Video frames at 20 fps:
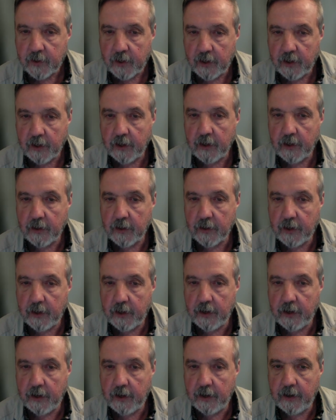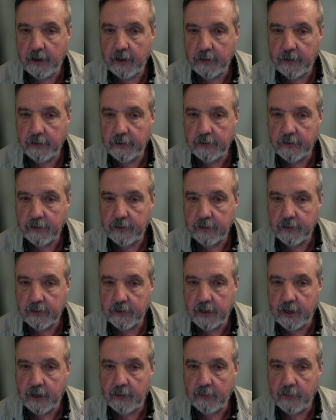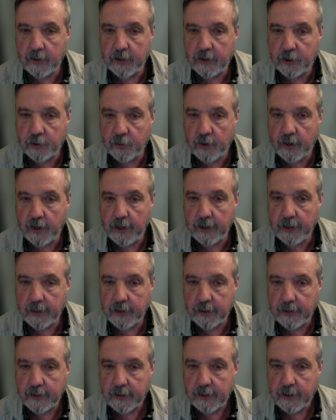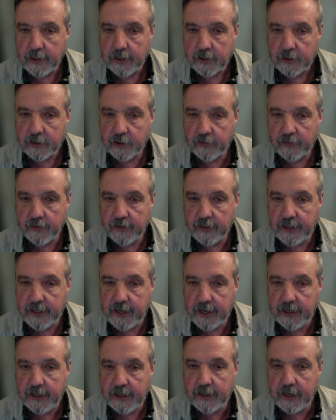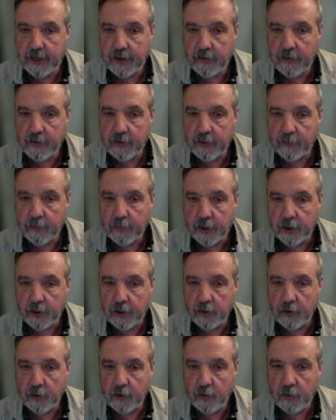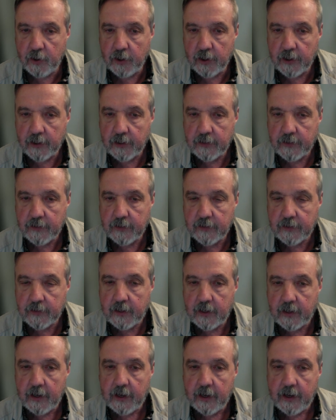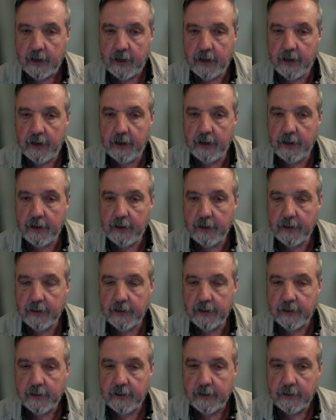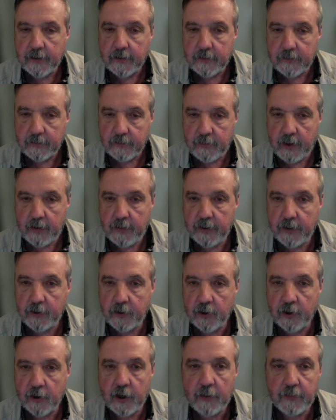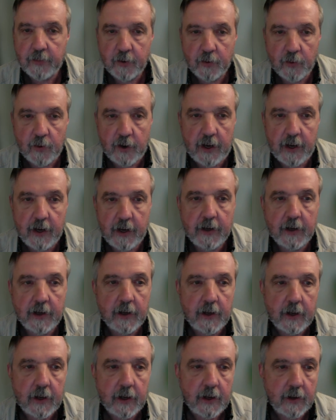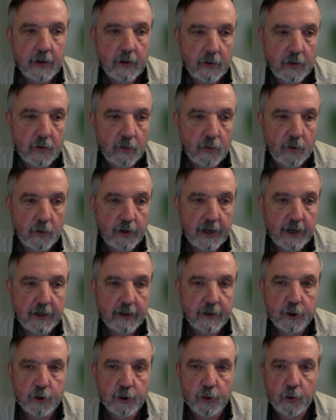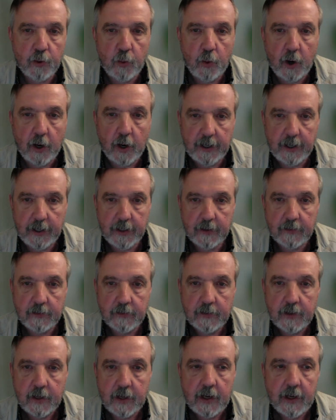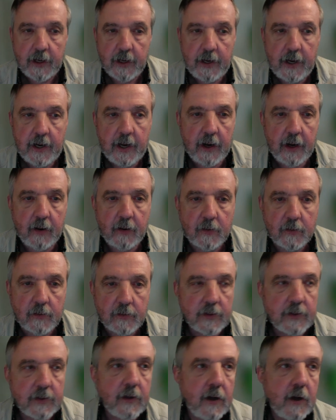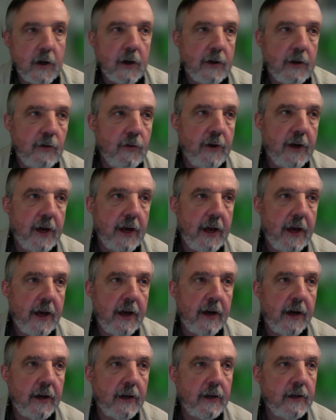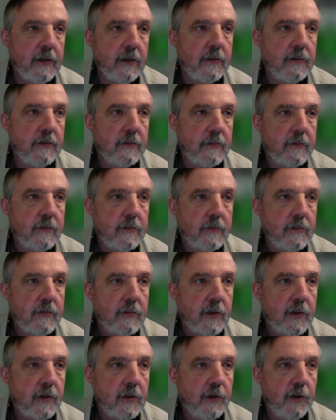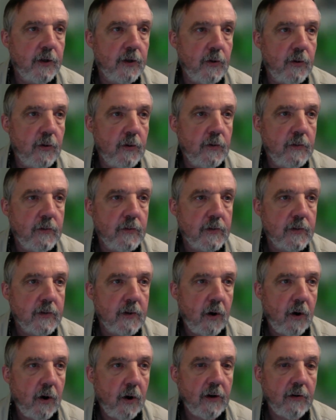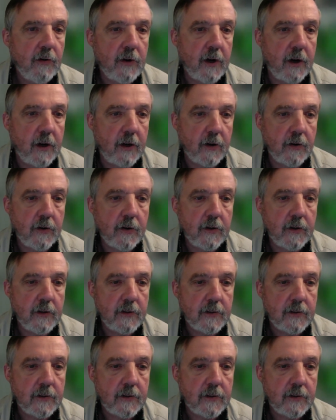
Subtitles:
and not much red. So if we take down the blue and maybe turn up the red, we'll get a true white. Now, you can do auto color,